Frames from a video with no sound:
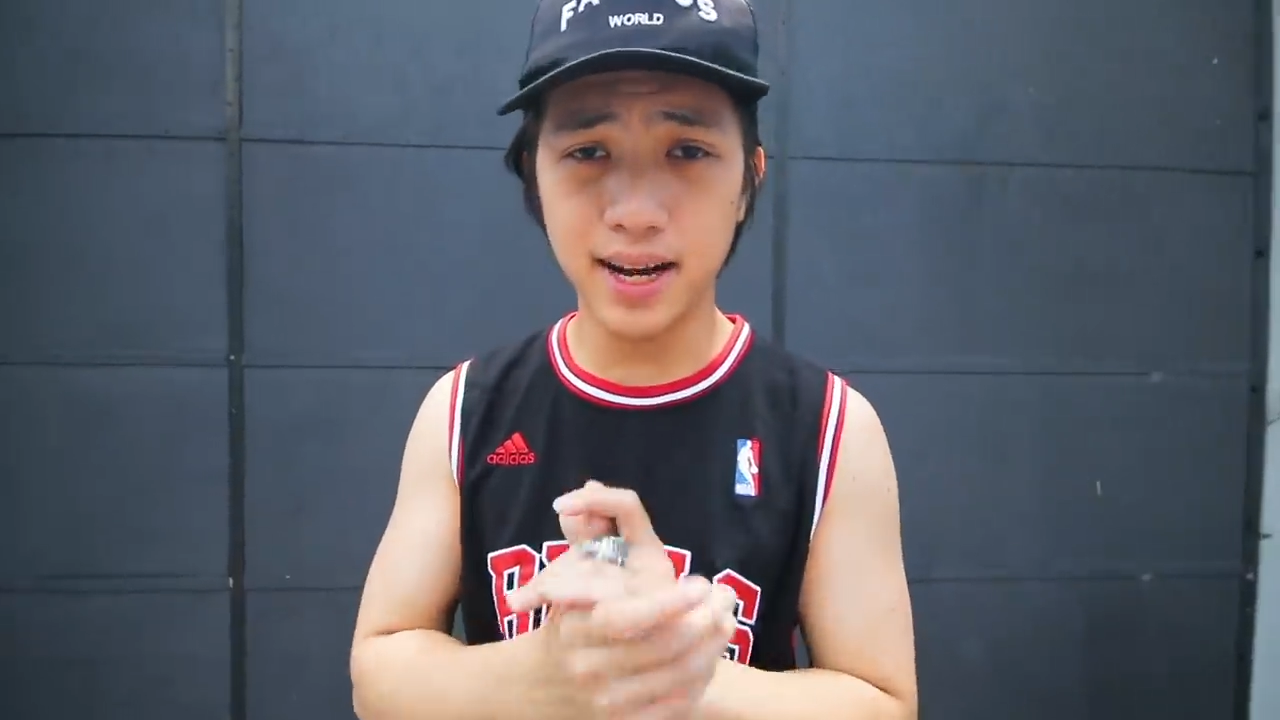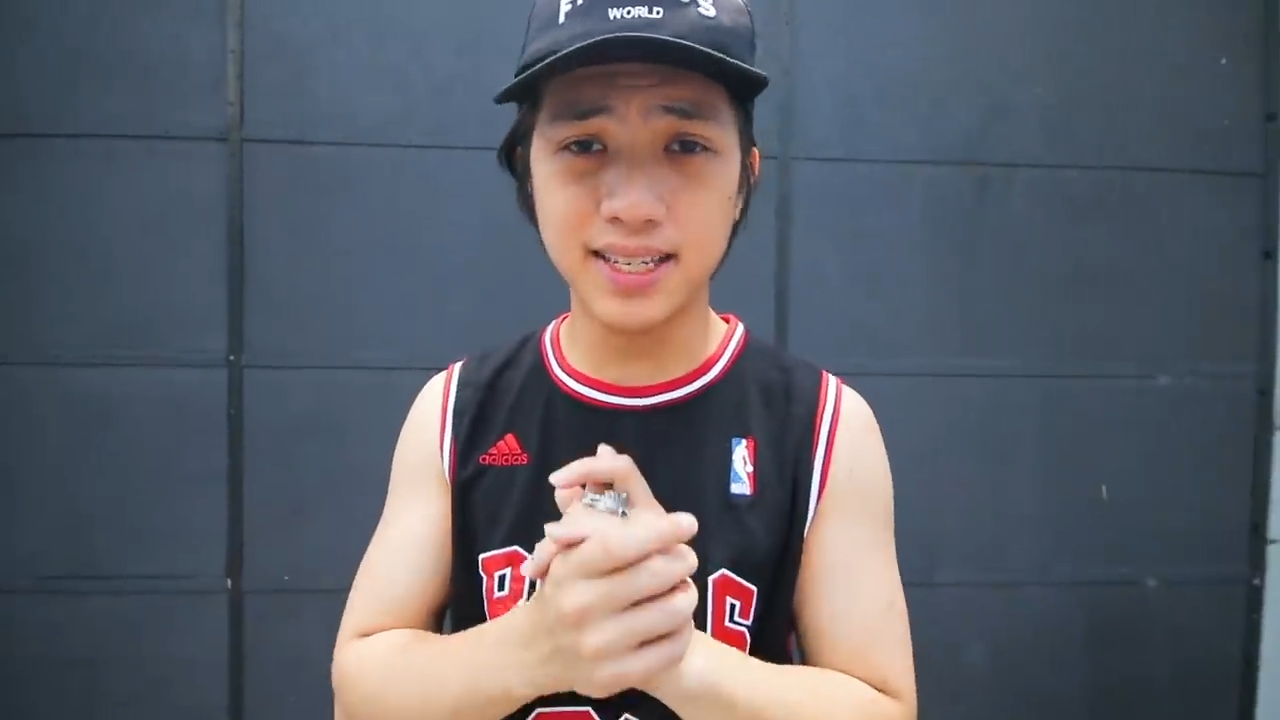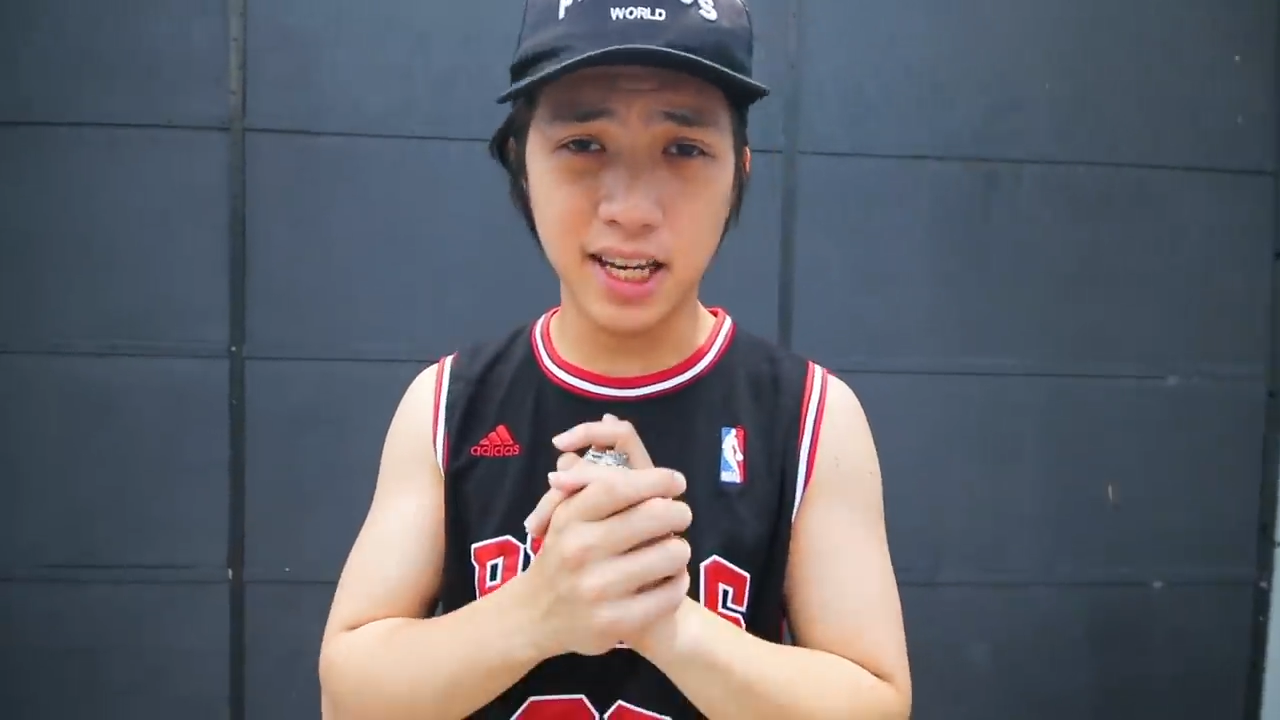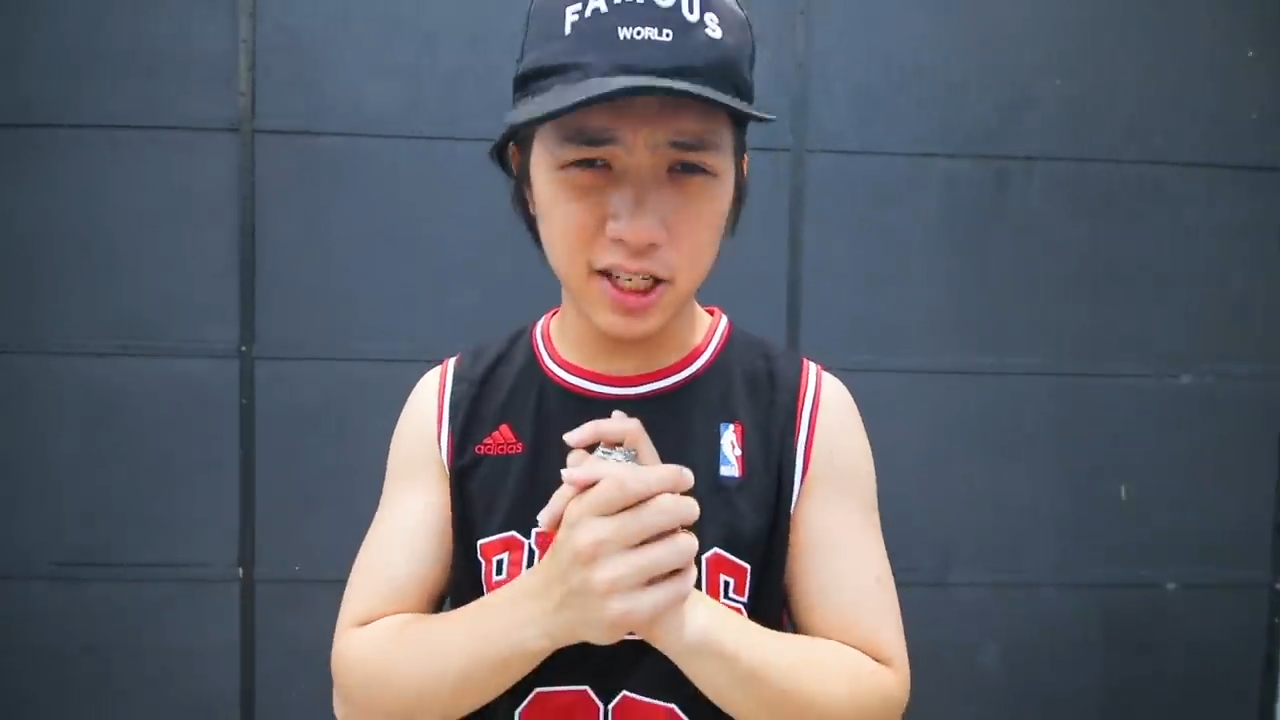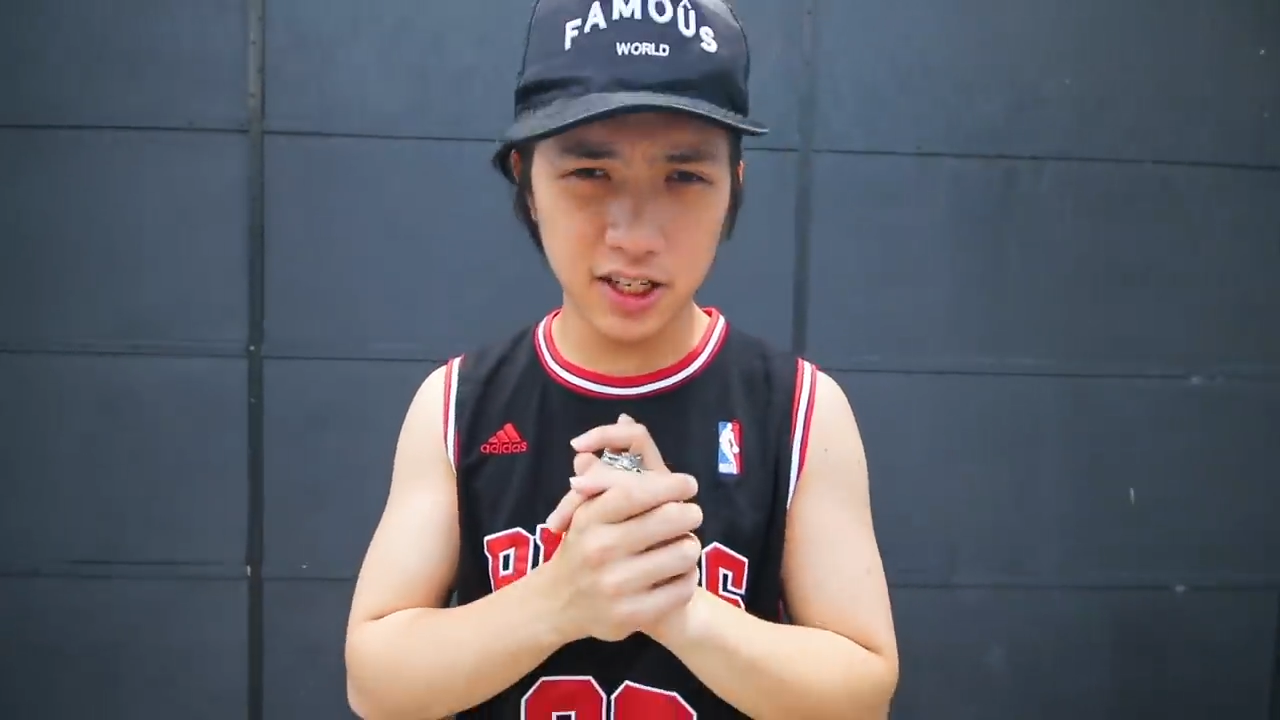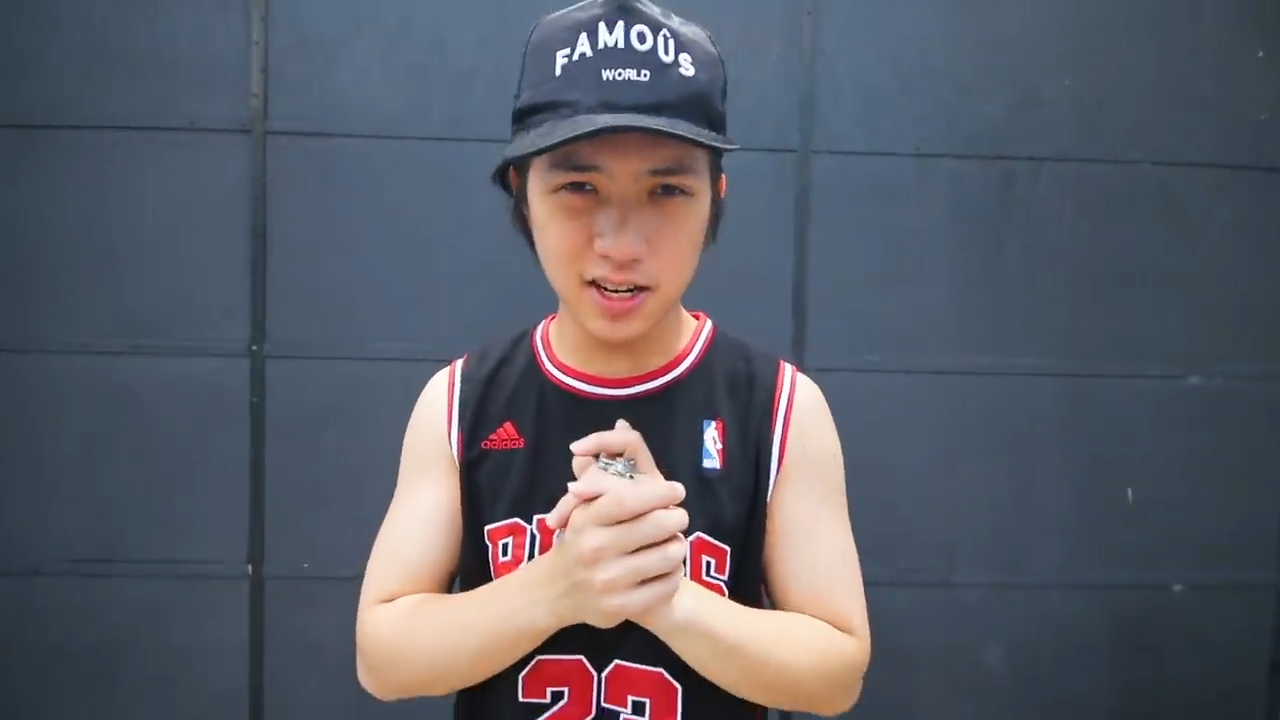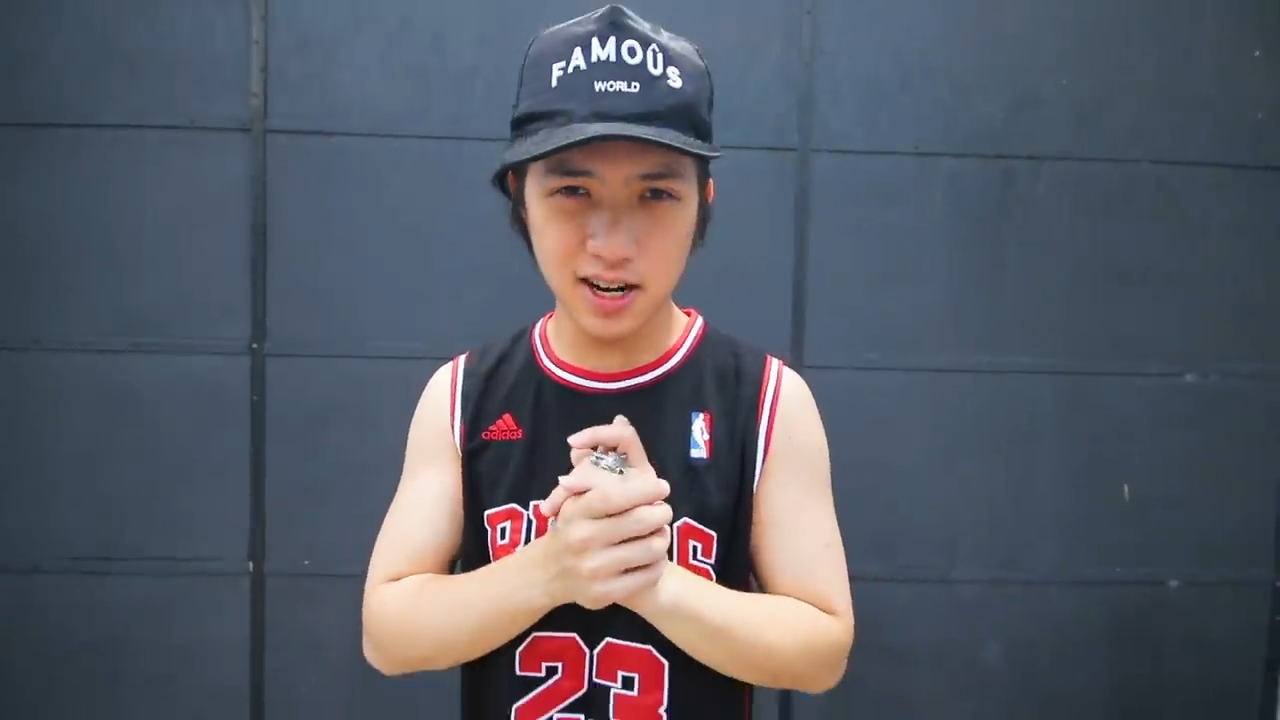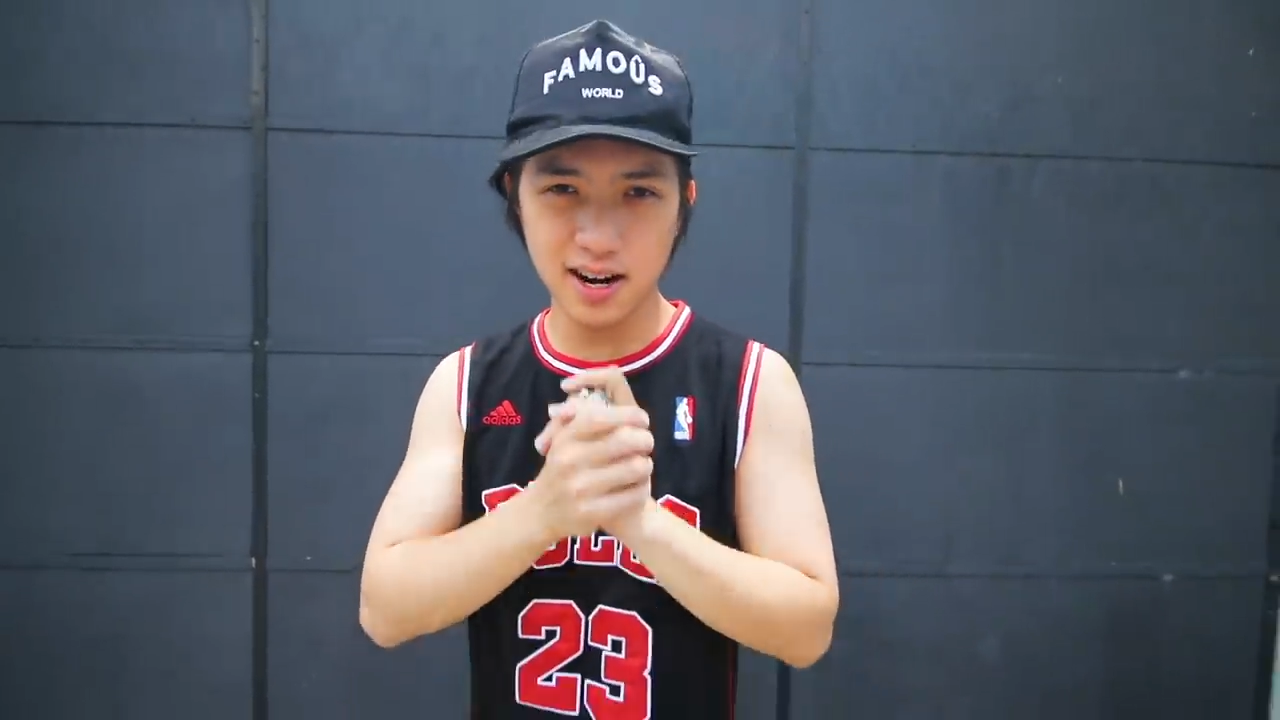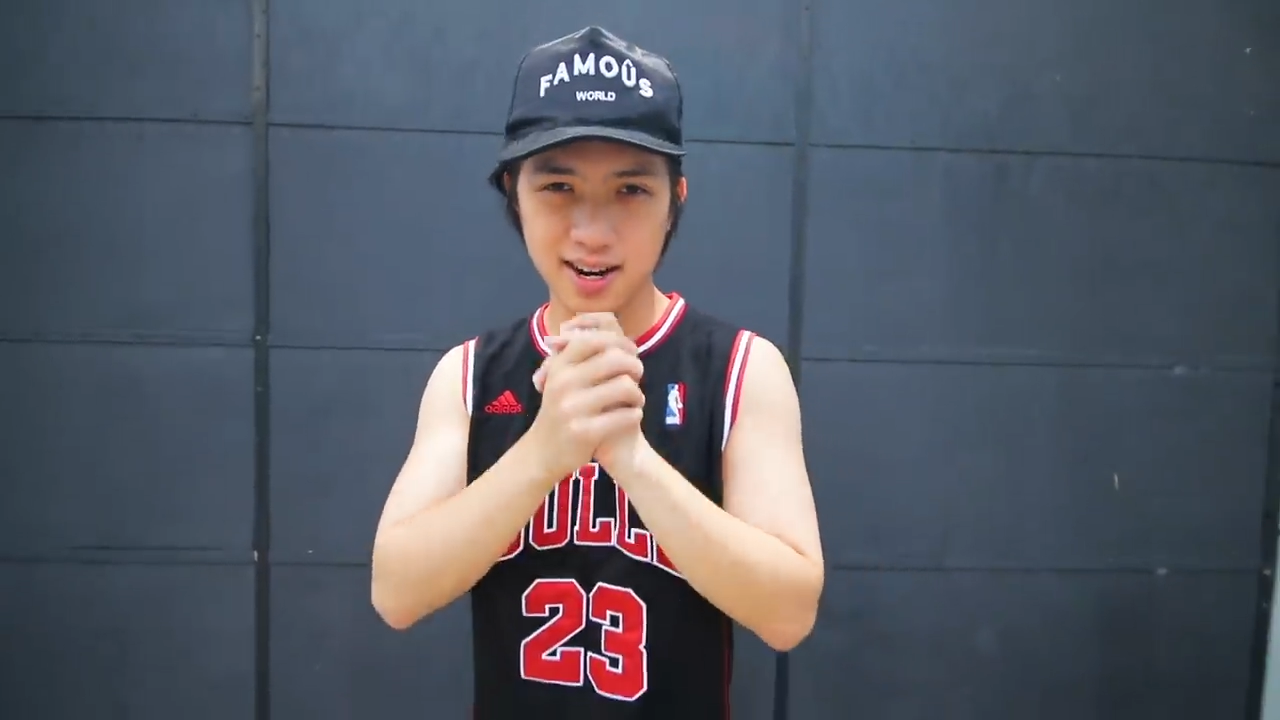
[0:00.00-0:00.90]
sister,